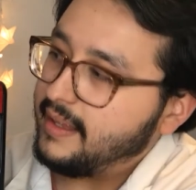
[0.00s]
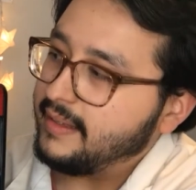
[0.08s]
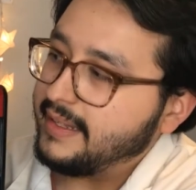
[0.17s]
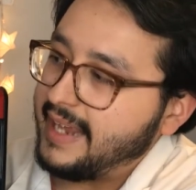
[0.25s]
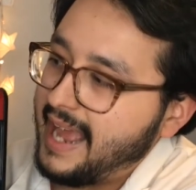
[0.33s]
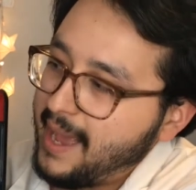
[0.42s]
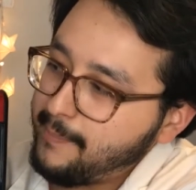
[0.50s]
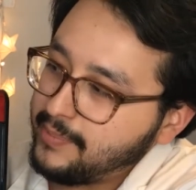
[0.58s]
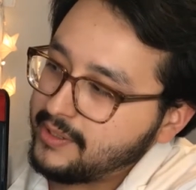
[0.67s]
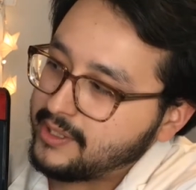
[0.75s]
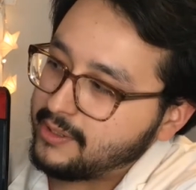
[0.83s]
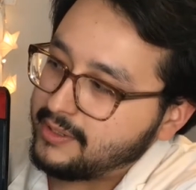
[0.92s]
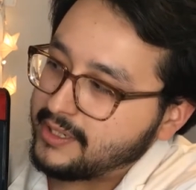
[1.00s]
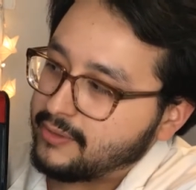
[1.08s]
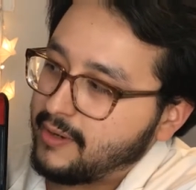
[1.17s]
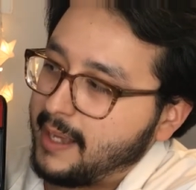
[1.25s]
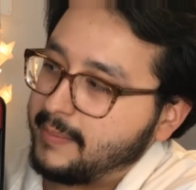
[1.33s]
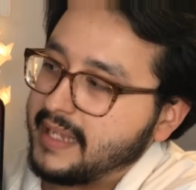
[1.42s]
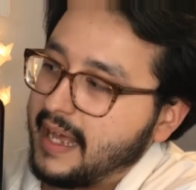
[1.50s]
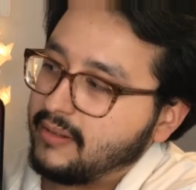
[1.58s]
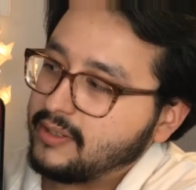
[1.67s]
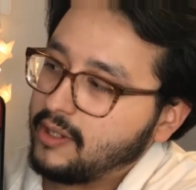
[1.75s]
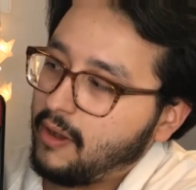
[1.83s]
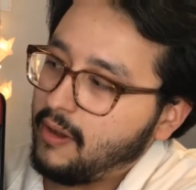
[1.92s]
The amplitude describes
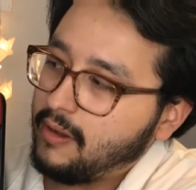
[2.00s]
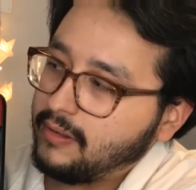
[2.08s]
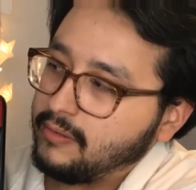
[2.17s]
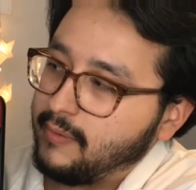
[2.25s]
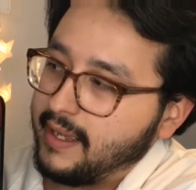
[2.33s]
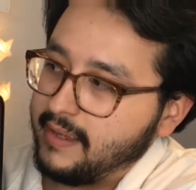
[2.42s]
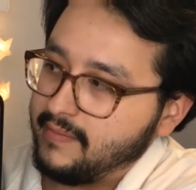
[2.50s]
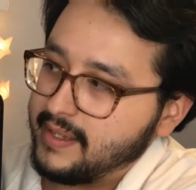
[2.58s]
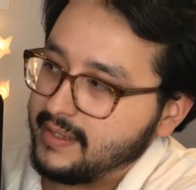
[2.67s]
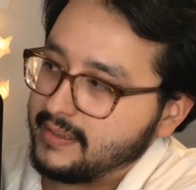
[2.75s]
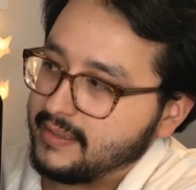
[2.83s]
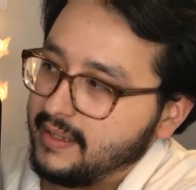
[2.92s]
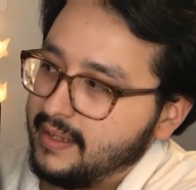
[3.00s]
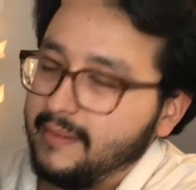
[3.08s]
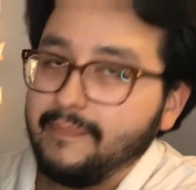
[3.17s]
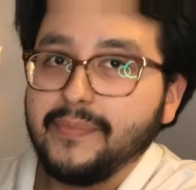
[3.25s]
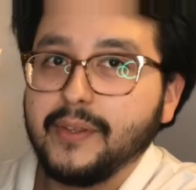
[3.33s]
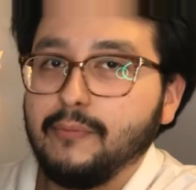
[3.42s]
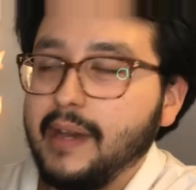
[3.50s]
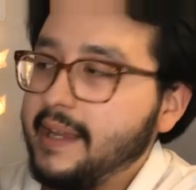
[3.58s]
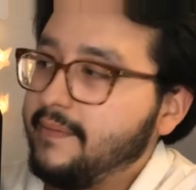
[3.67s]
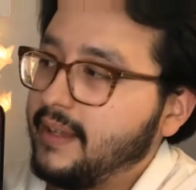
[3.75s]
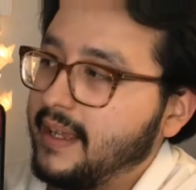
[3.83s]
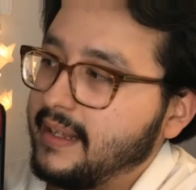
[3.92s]
how tall a wave is, and the
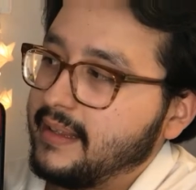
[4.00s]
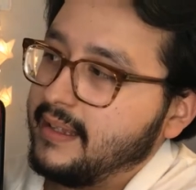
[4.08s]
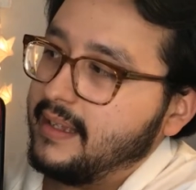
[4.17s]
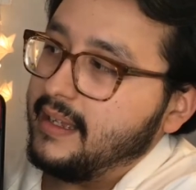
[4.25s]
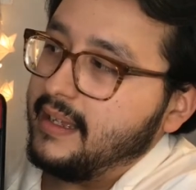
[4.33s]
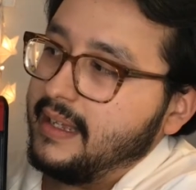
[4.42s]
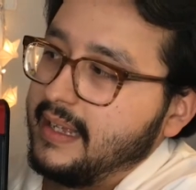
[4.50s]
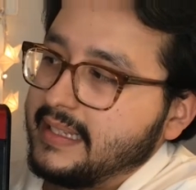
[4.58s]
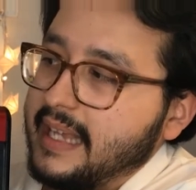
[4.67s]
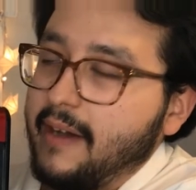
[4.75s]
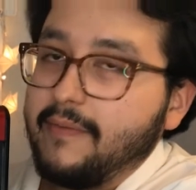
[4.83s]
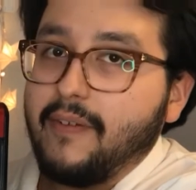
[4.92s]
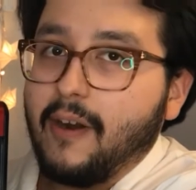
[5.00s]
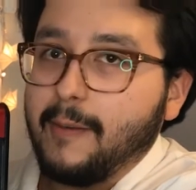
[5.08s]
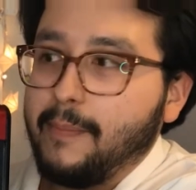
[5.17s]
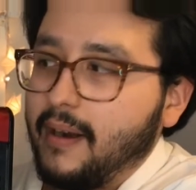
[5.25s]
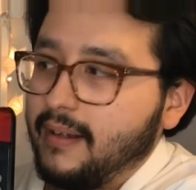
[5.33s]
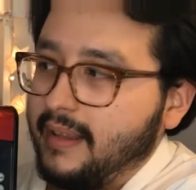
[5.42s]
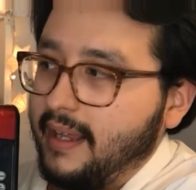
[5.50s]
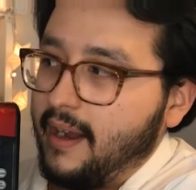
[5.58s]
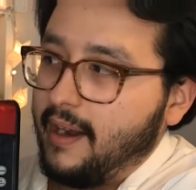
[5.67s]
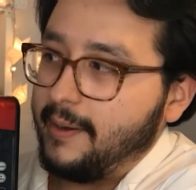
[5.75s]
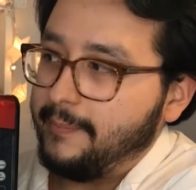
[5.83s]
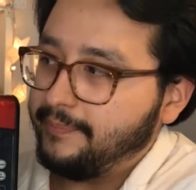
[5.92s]
wavelength is how far apart they
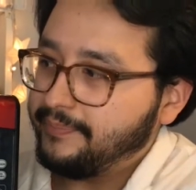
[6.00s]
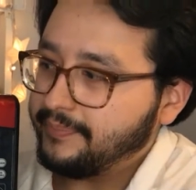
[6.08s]
are.